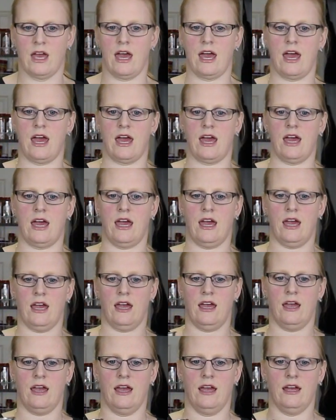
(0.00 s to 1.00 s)

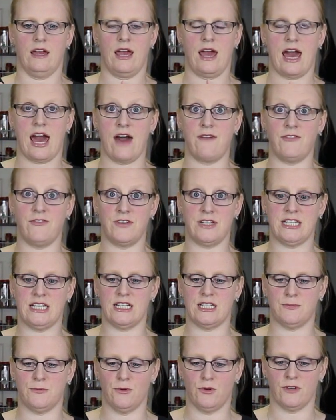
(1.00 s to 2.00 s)
a half of a
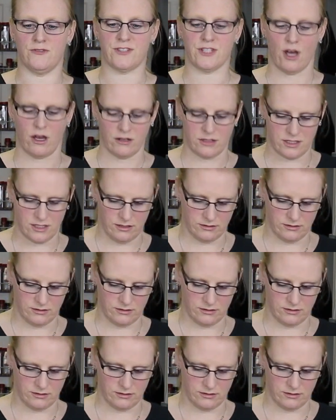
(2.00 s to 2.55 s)
teaspoon of salt,